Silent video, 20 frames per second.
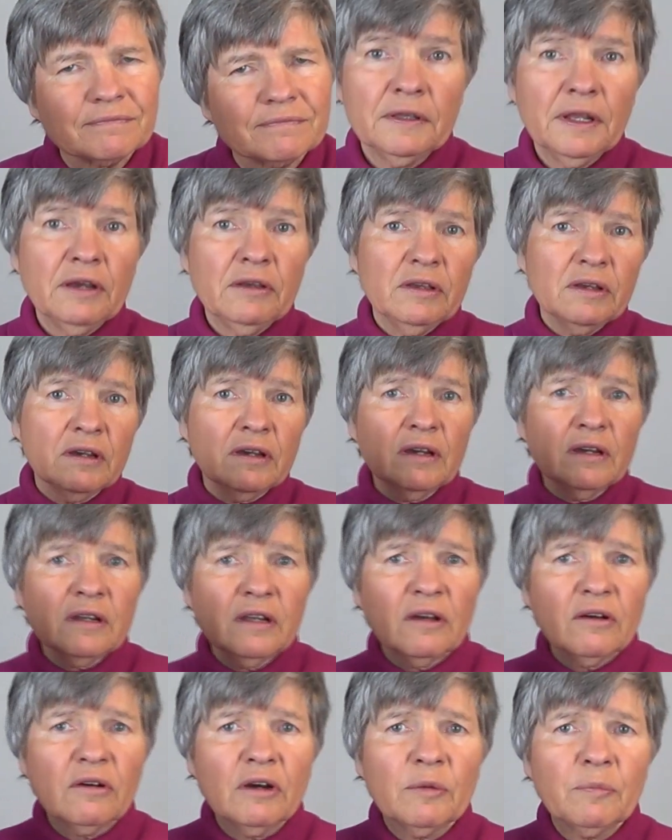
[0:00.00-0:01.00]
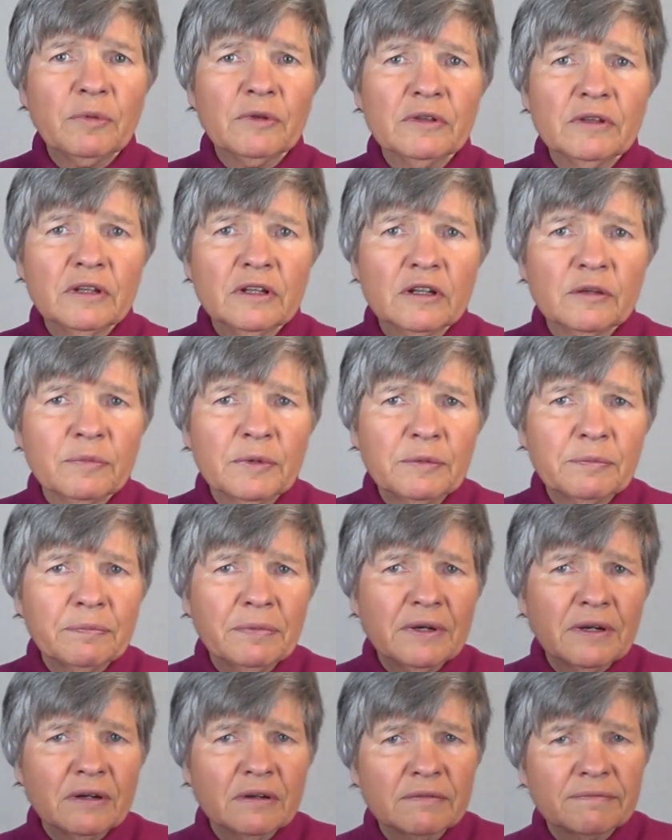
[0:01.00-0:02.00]
Now you could go up a little bit
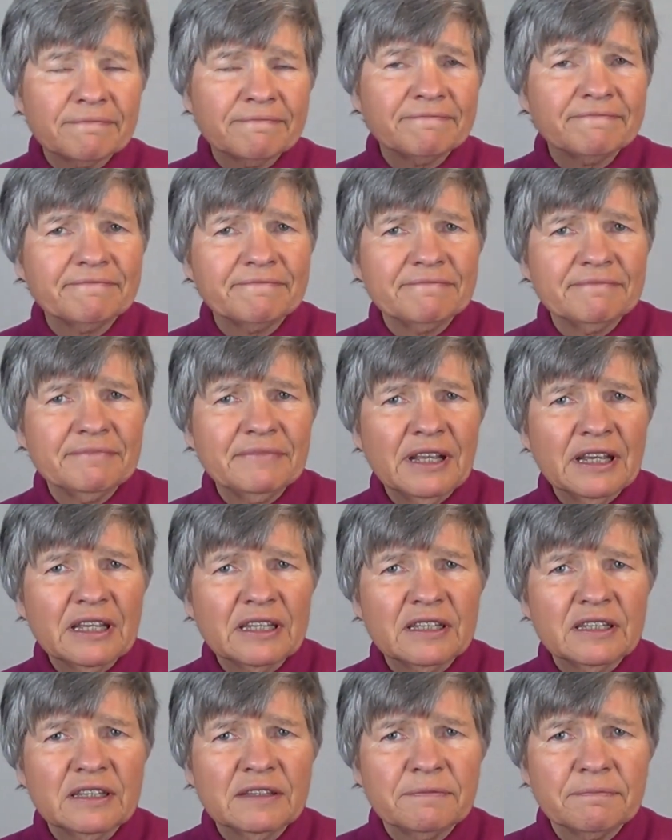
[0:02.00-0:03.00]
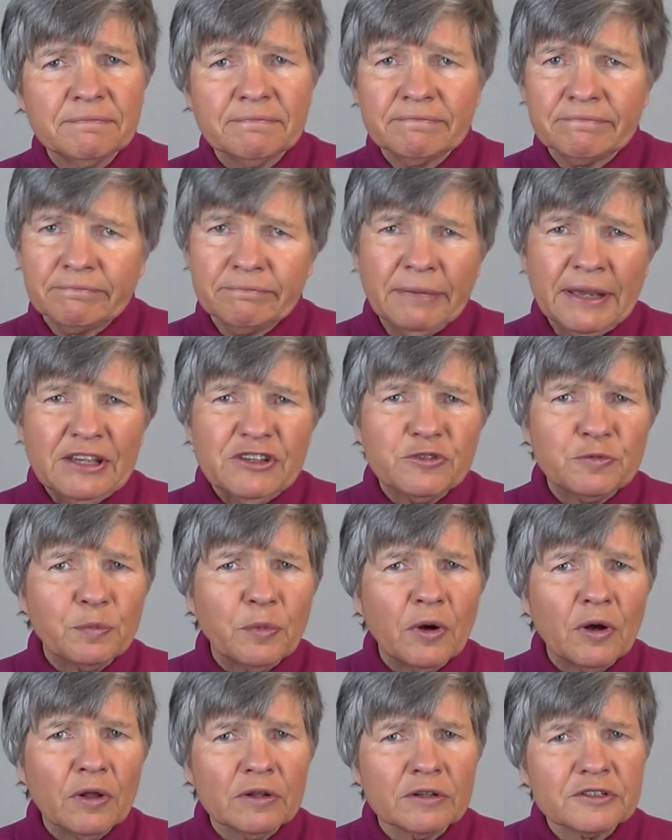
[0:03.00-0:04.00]
bigger, like a
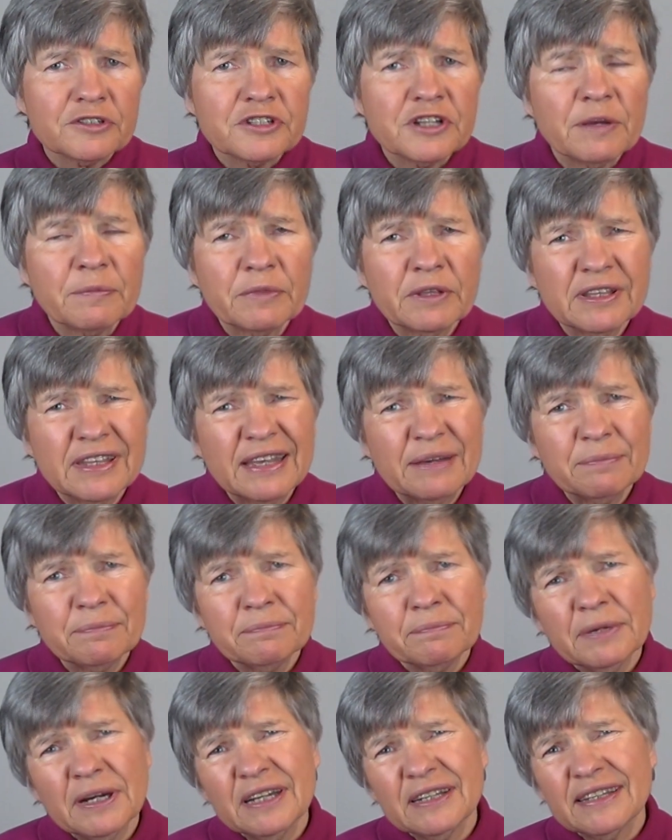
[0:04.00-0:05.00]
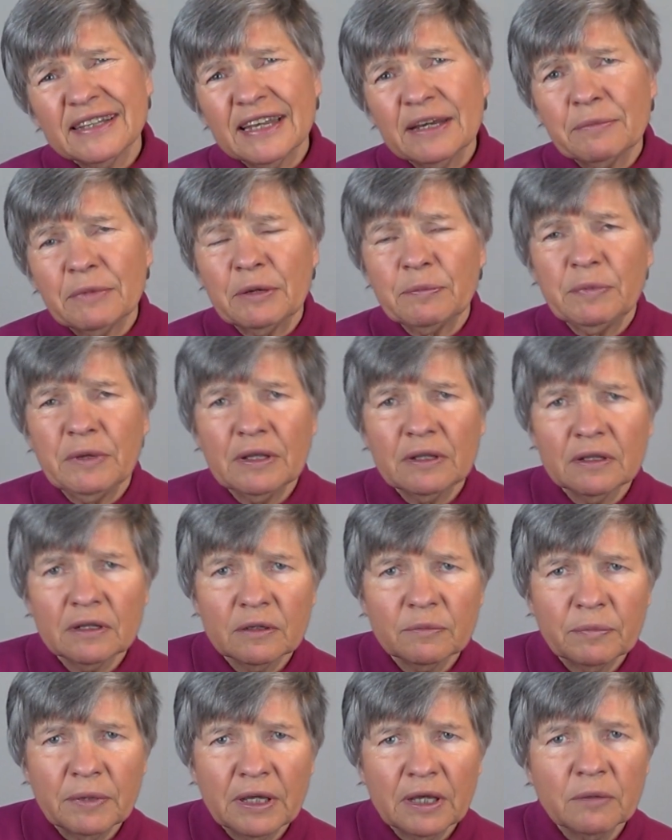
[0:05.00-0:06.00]
baseball or something, but that might be a
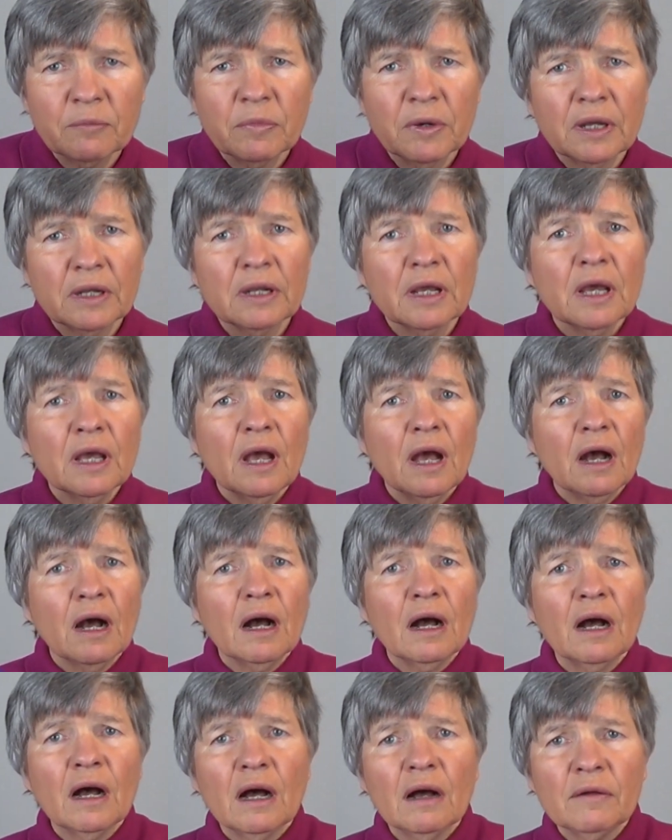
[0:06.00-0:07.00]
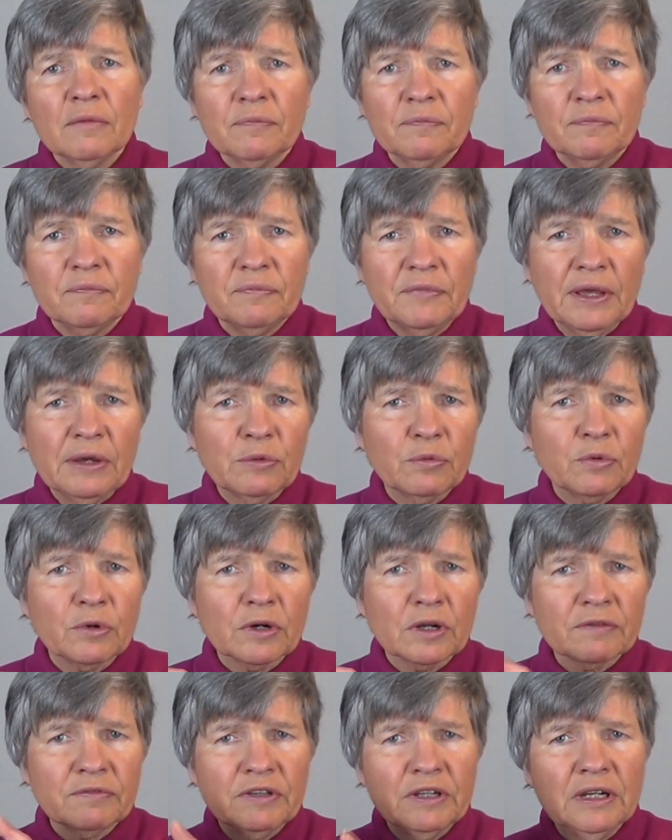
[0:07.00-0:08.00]
little big, but that'd
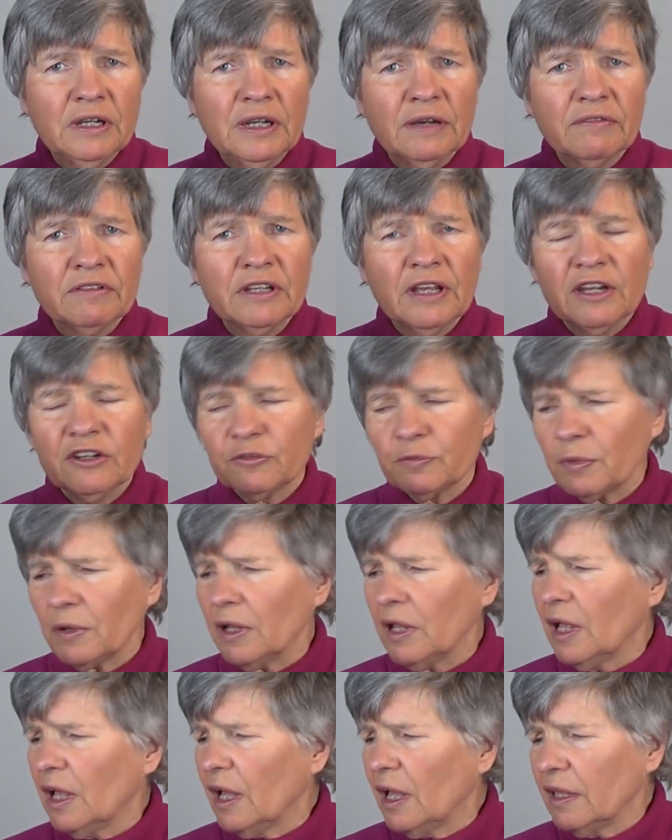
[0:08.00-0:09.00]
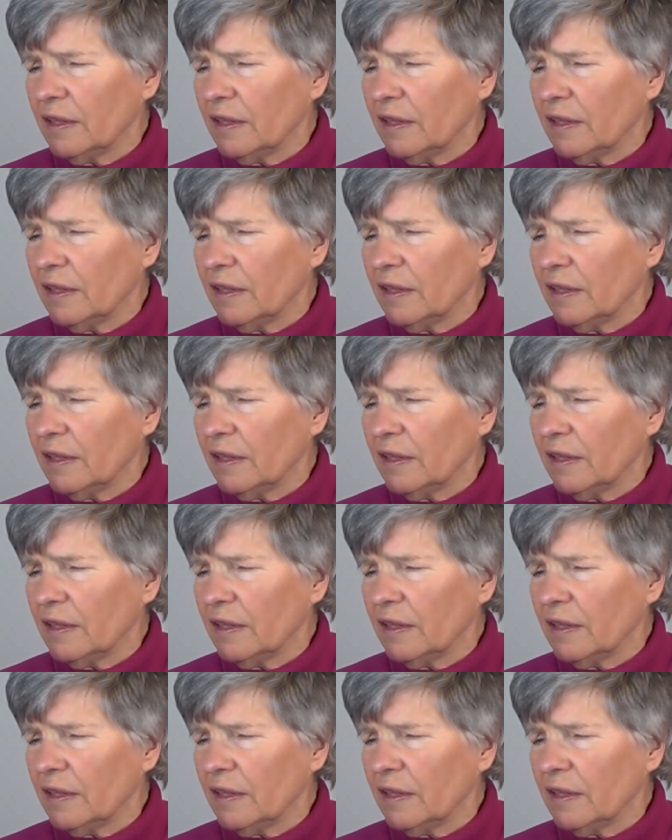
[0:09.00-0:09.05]
work if you didn't have a tennis ball.